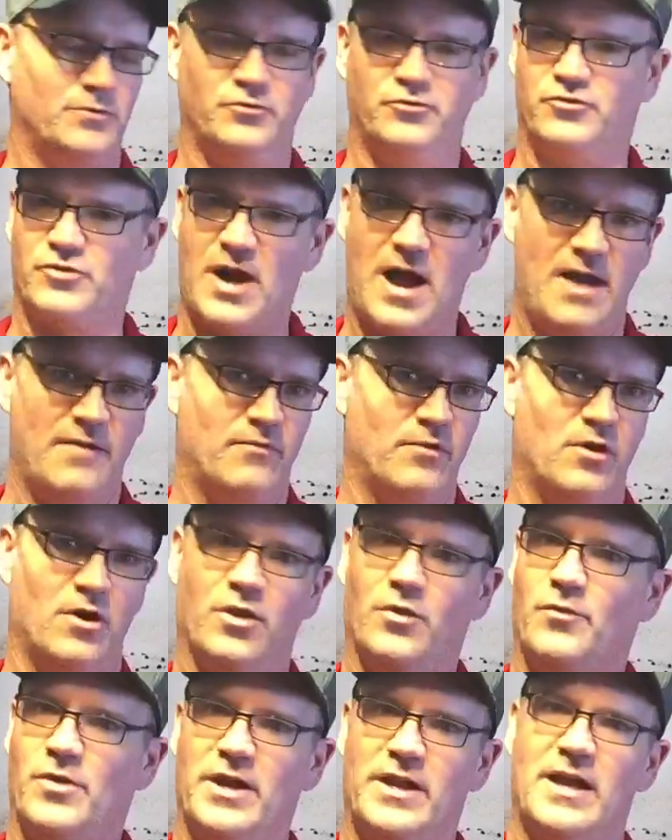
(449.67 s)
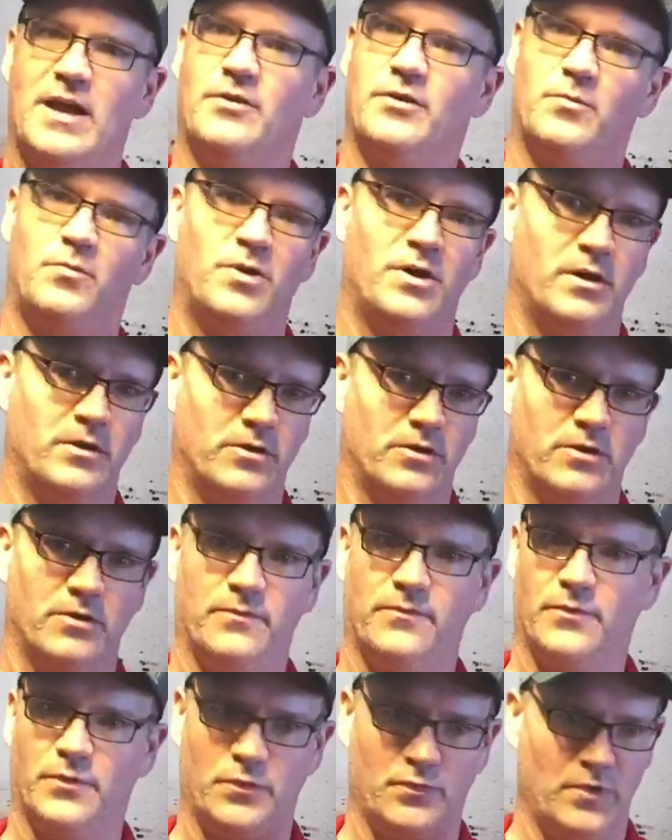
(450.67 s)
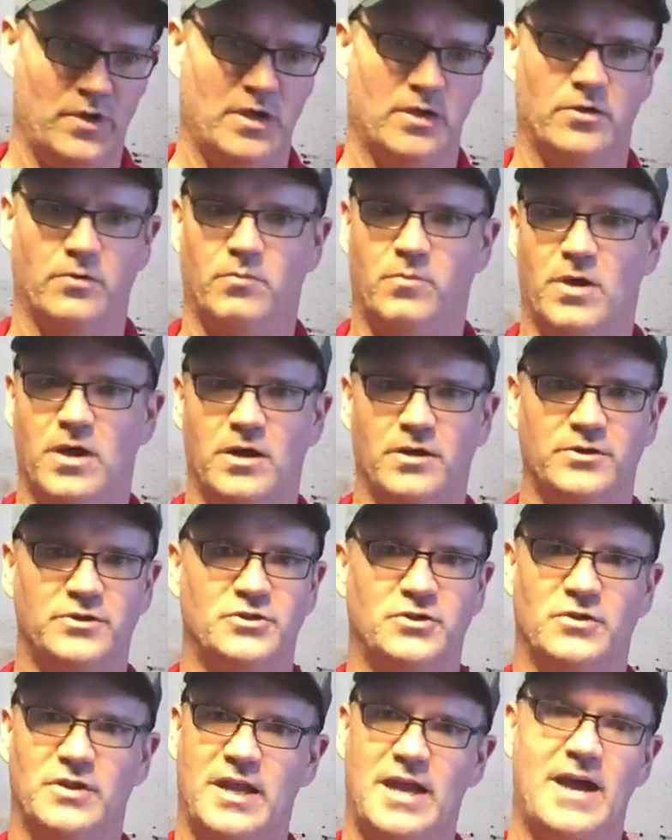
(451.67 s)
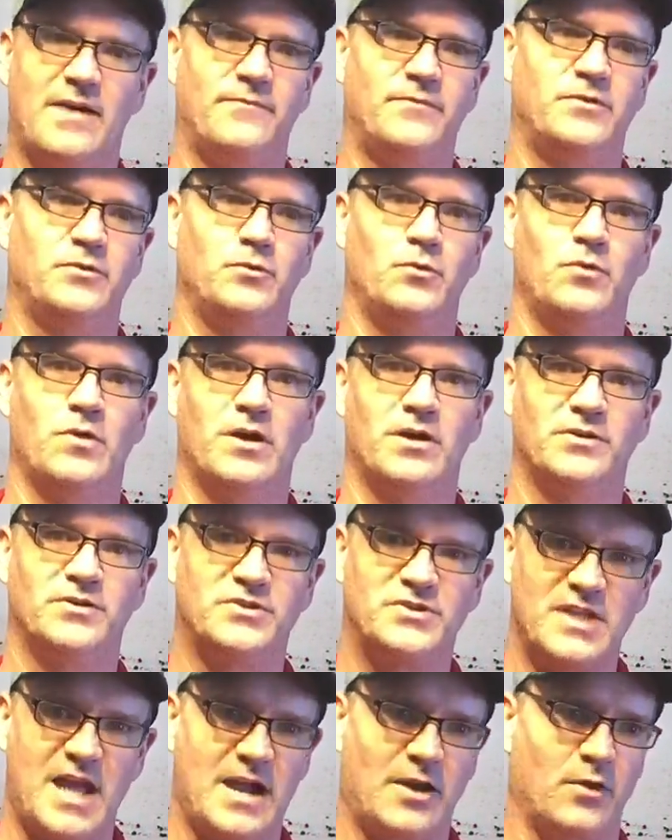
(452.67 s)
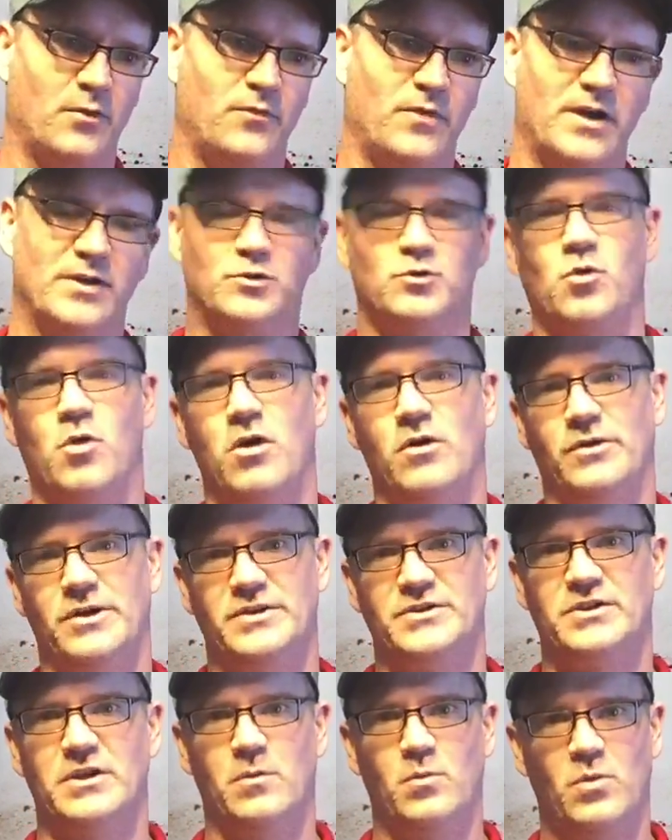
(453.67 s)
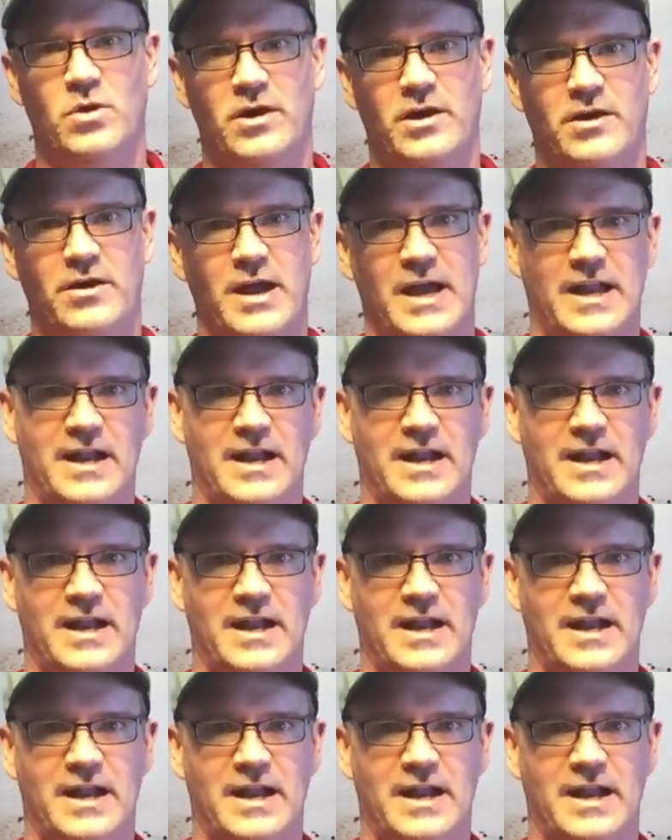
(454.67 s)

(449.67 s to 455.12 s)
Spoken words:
driver all the way down to putter for $300, so they have to sacrifice quality somewhere,